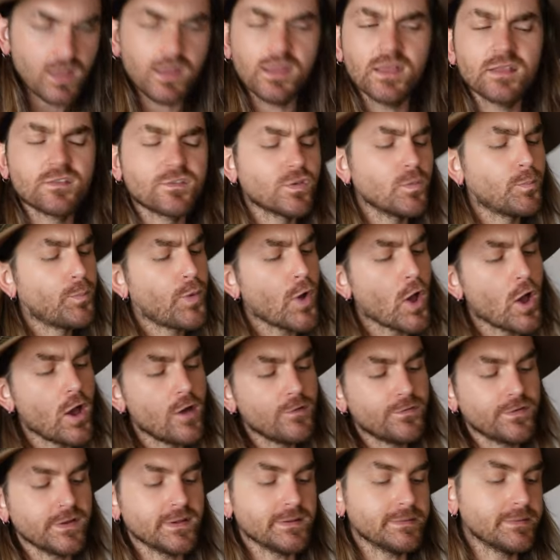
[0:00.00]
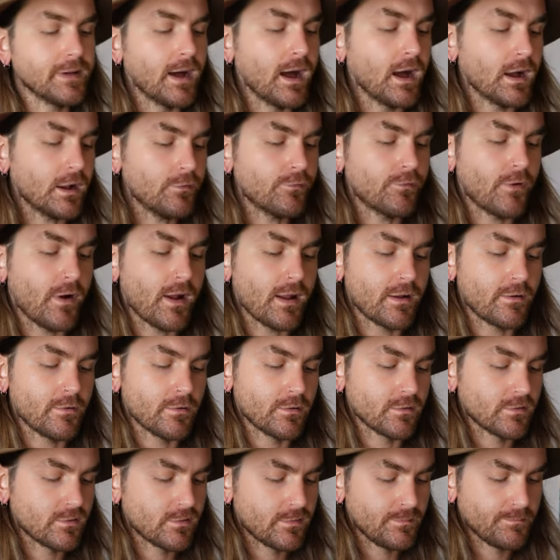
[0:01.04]
It's the perfect dark
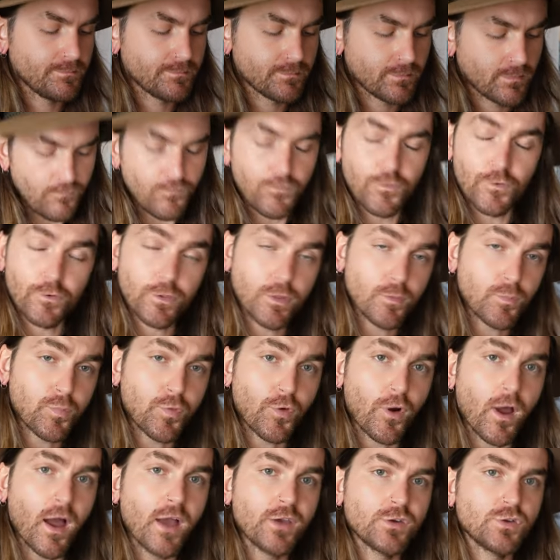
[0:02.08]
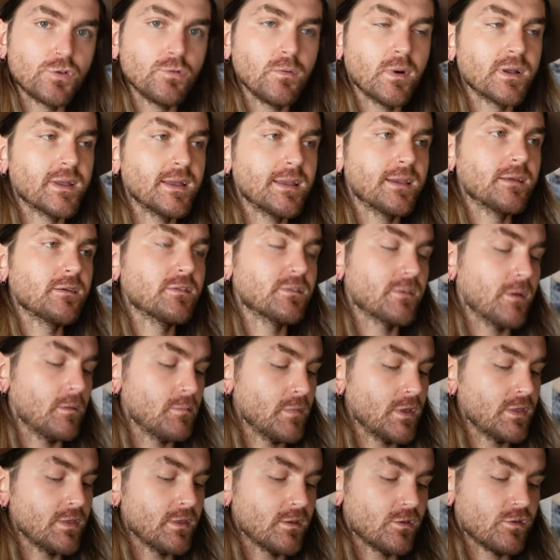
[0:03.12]
fragrance. For the price, you are getting
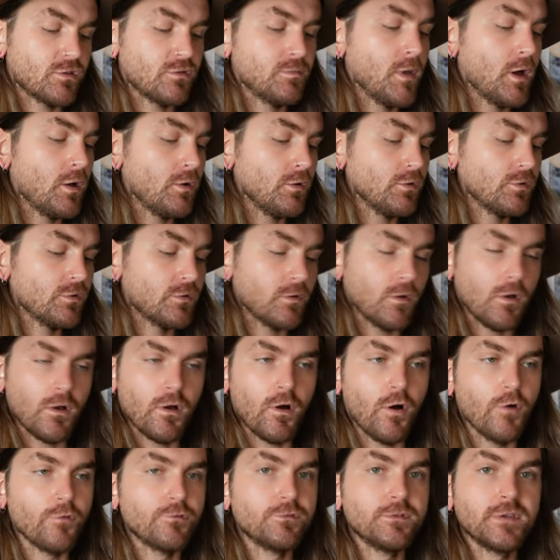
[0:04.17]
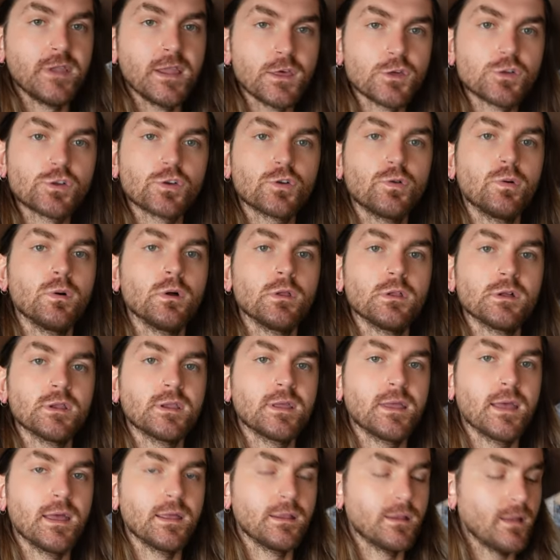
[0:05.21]
something that smells of niche
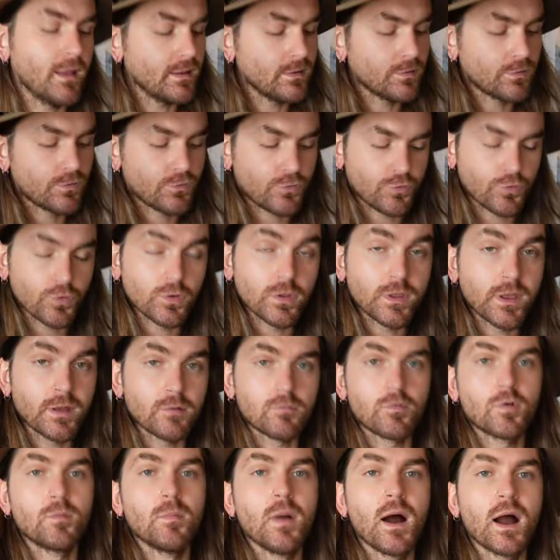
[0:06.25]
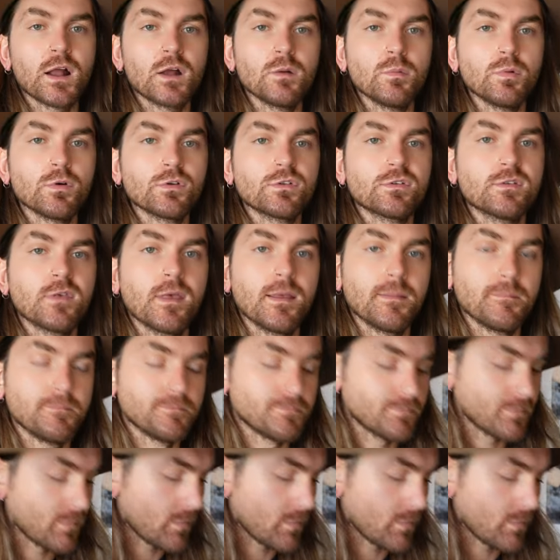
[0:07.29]
quality. It is truly a remarkable scent.